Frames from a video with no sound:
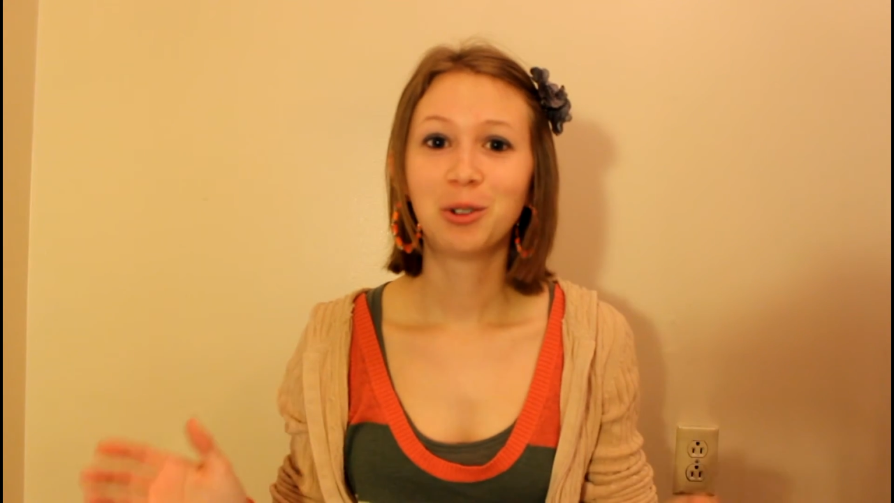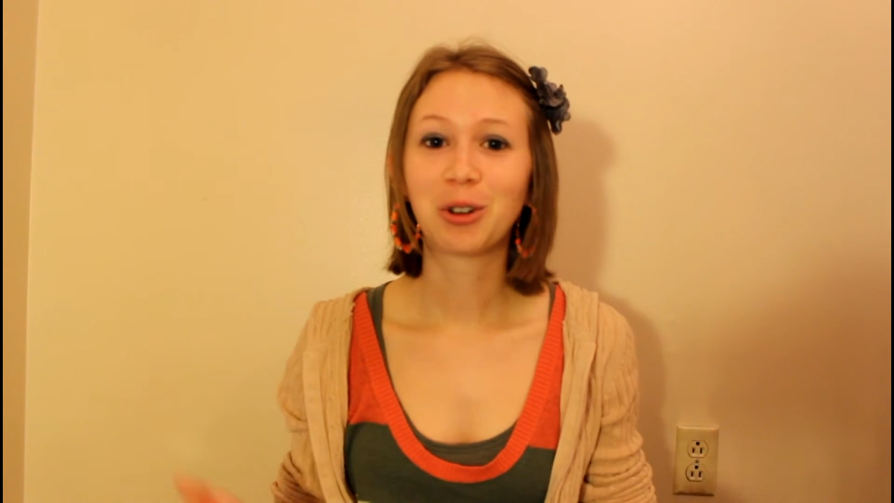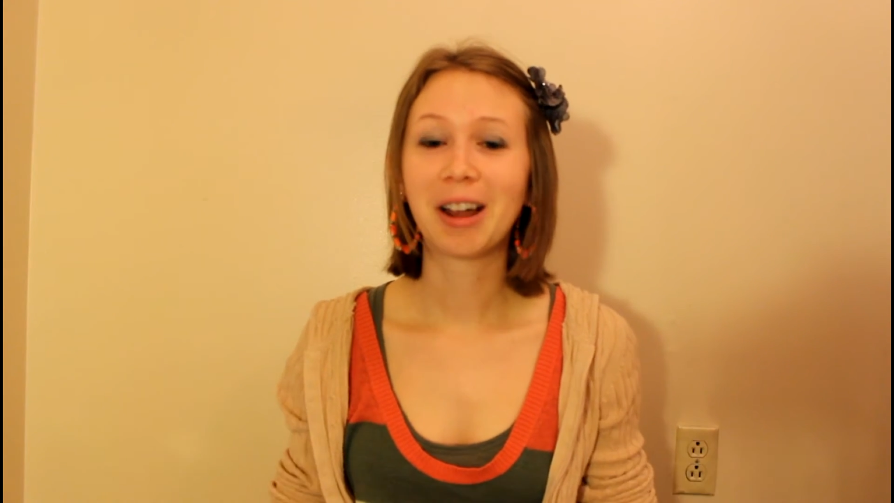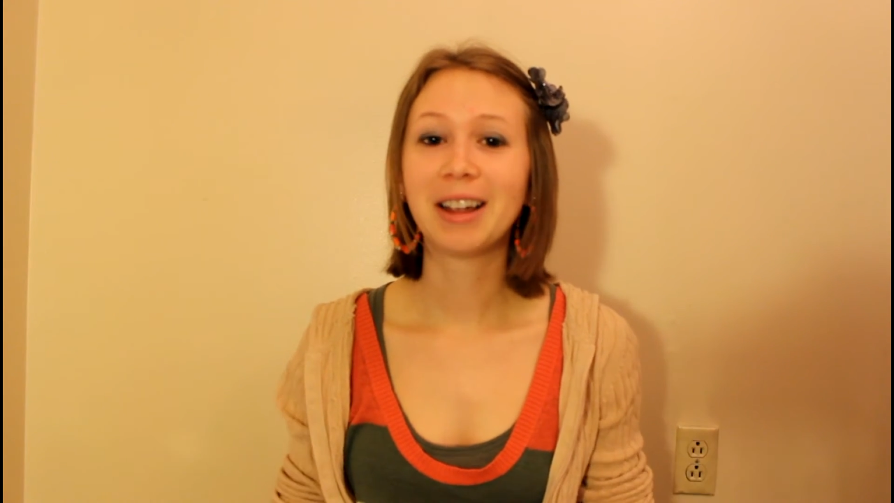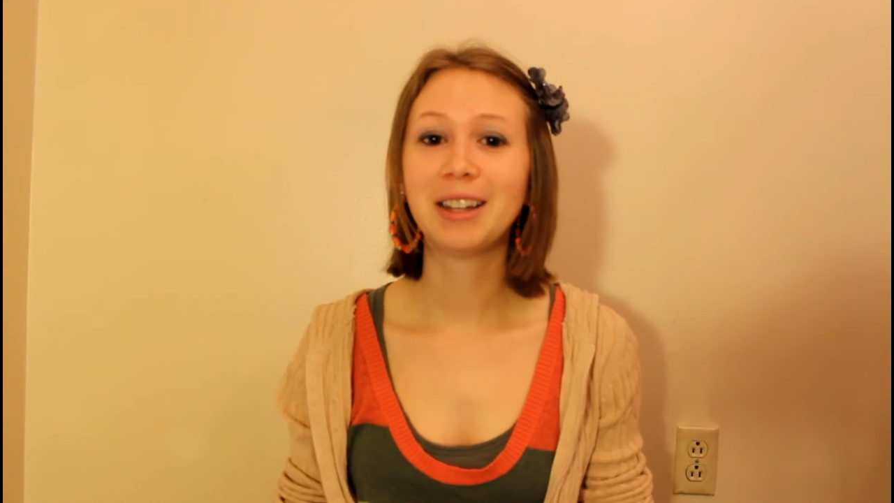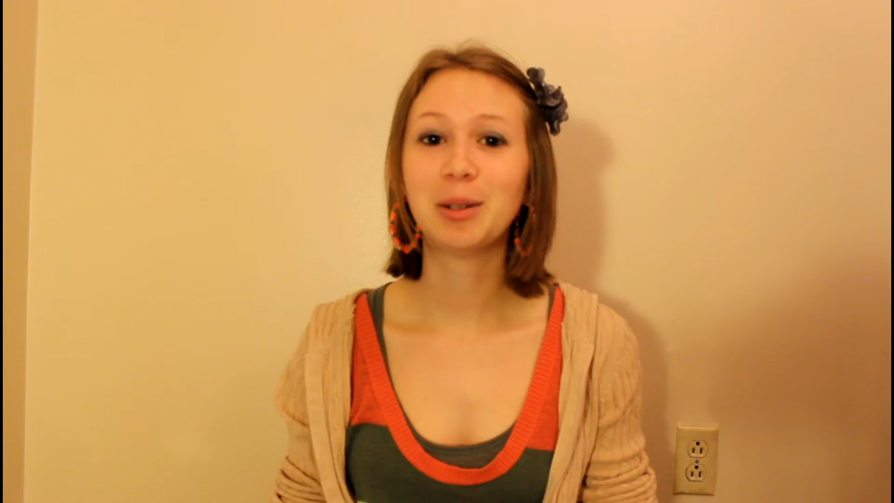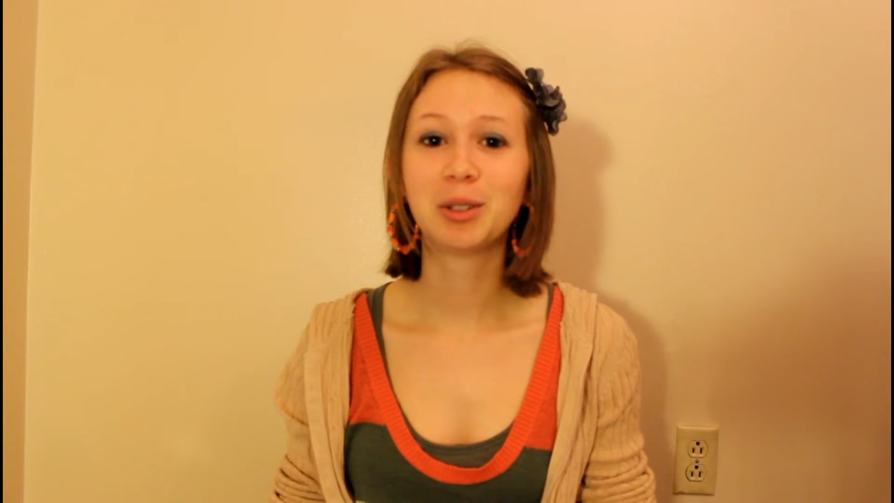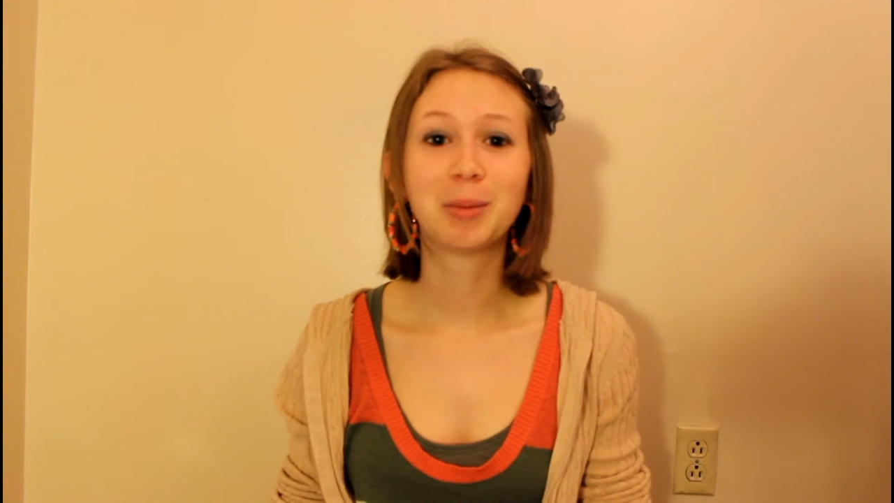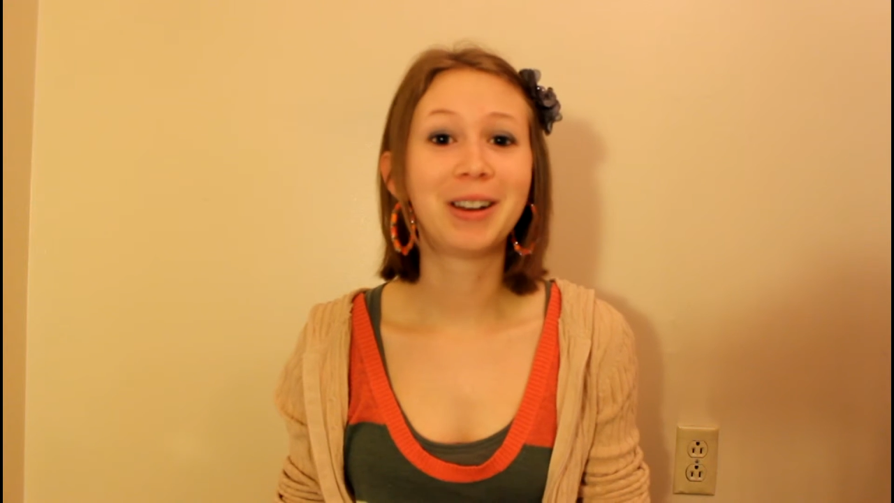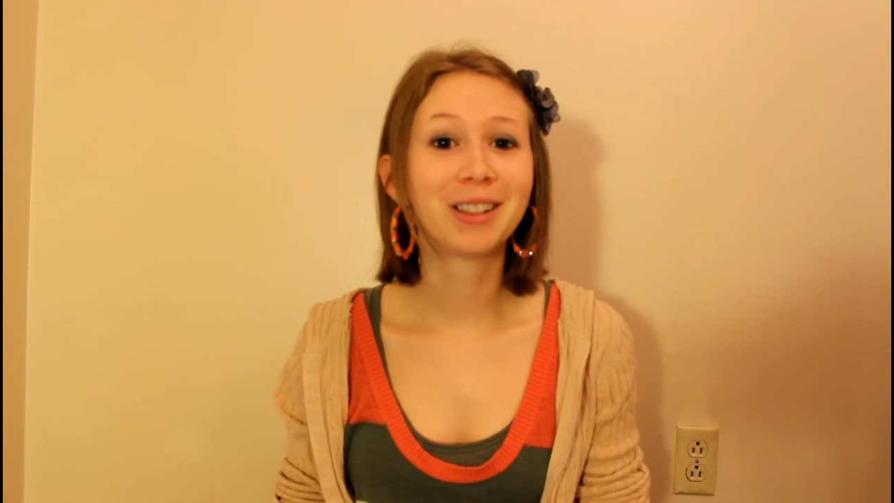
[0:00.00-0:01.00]
try
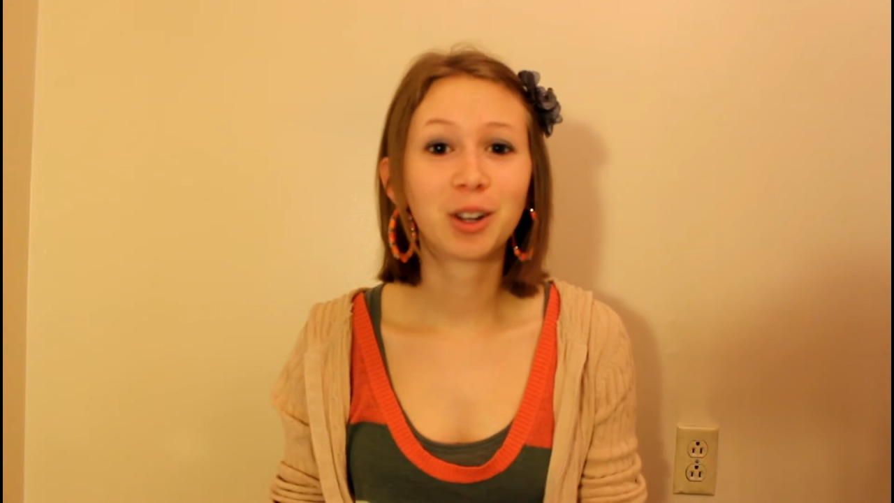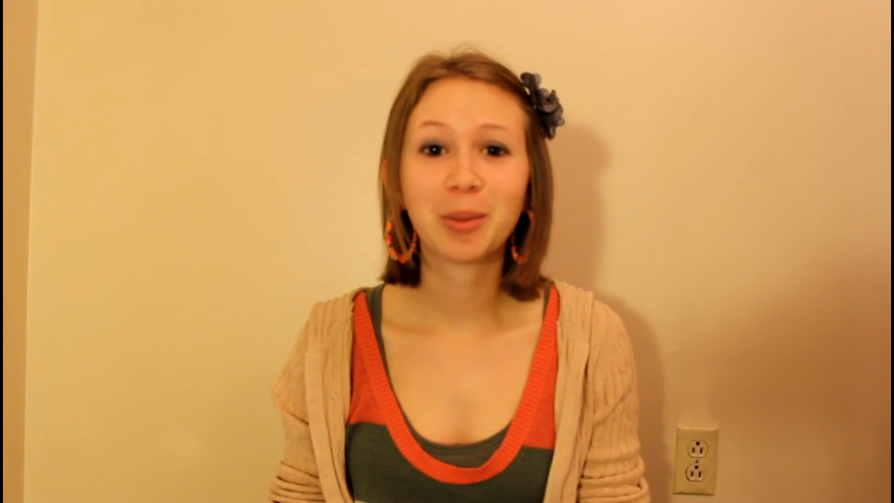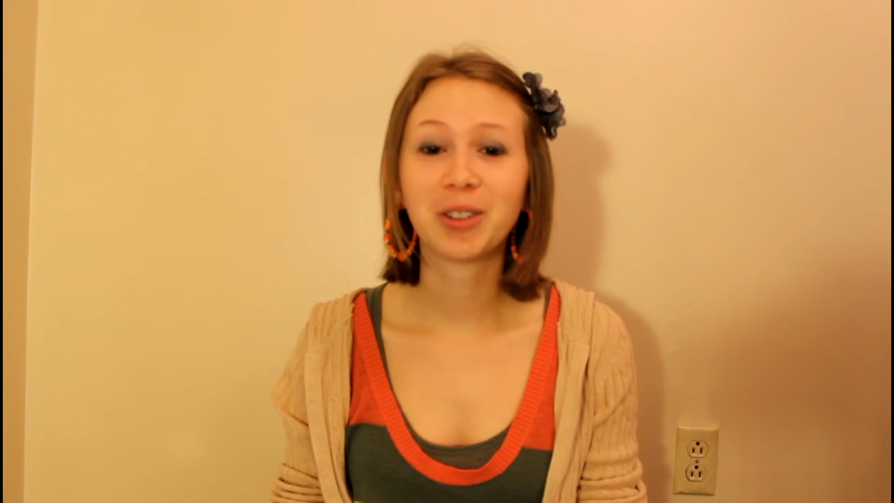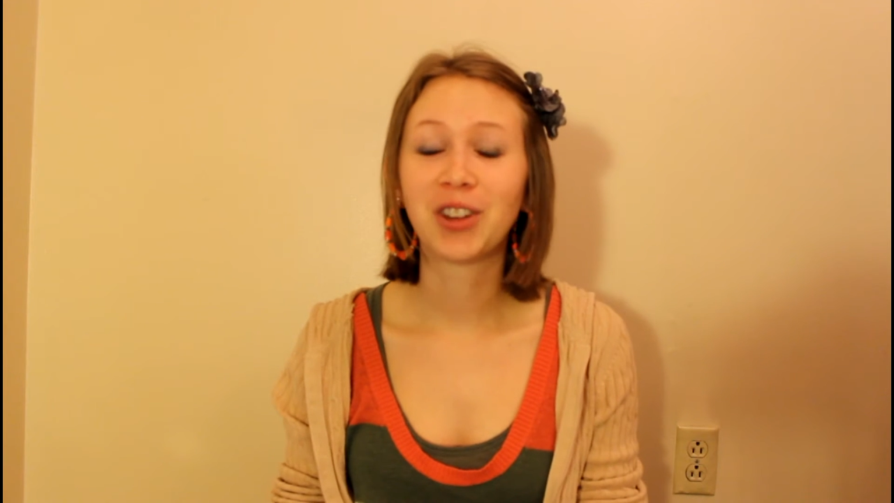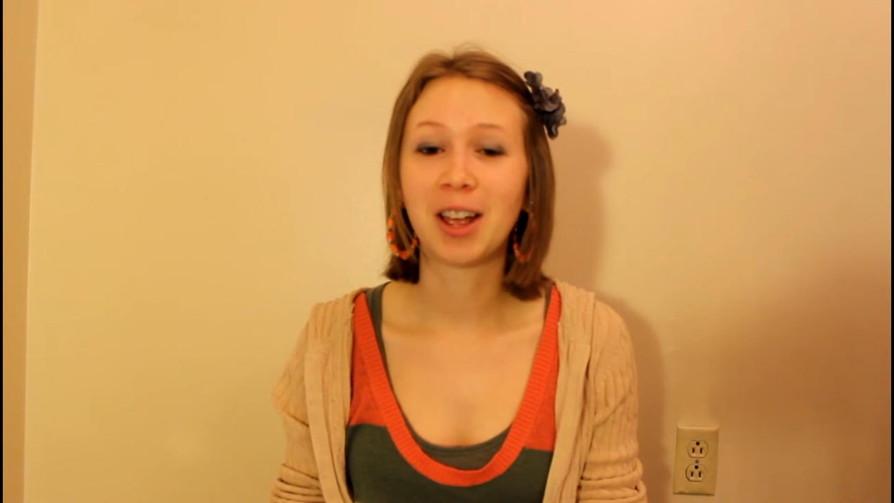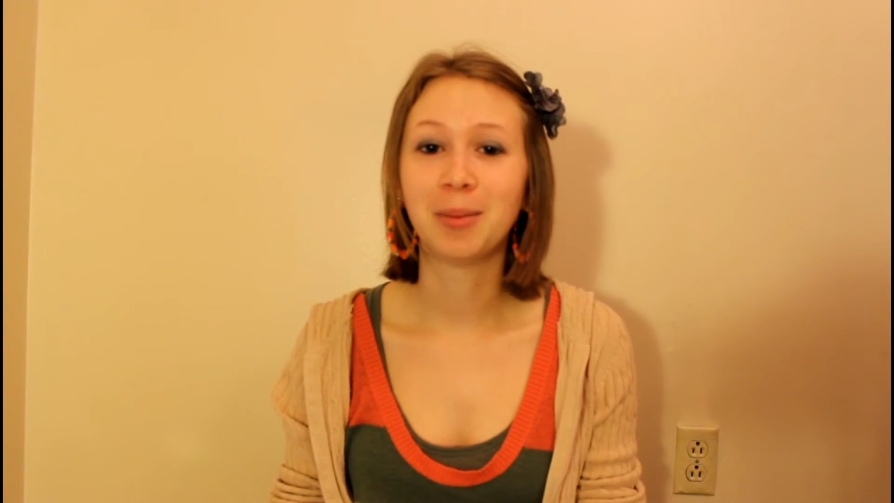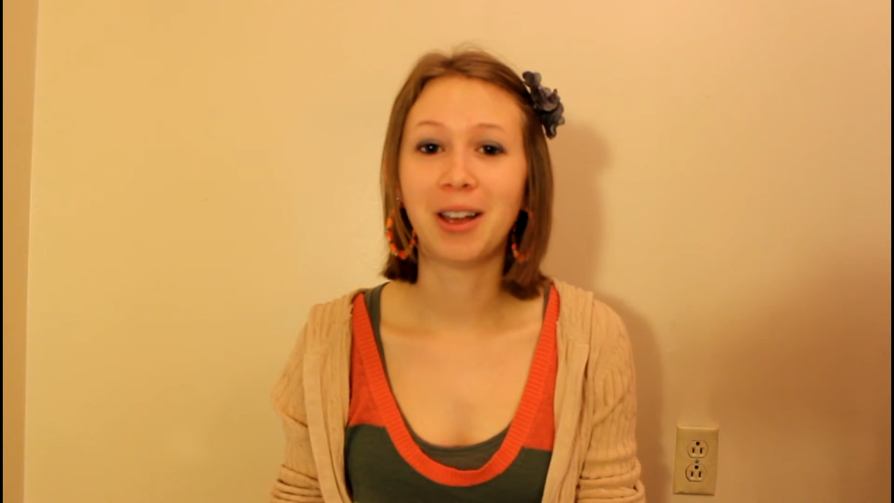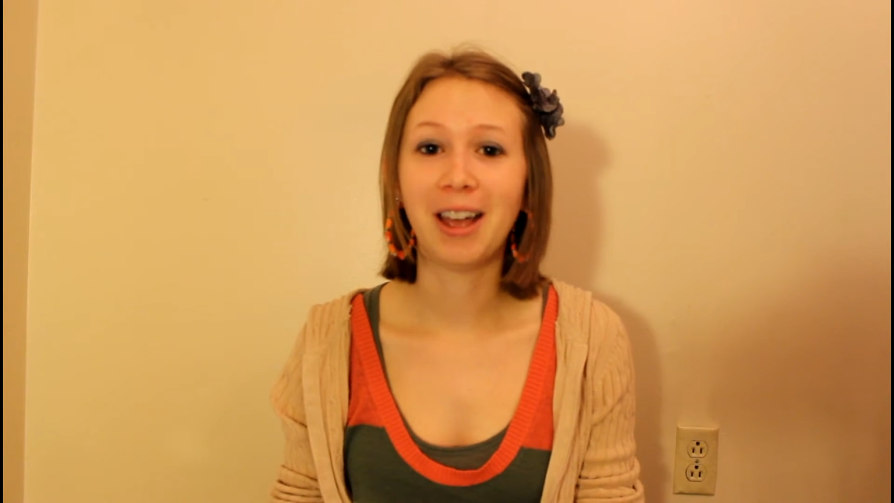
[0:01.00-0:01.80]
spending a little bit of time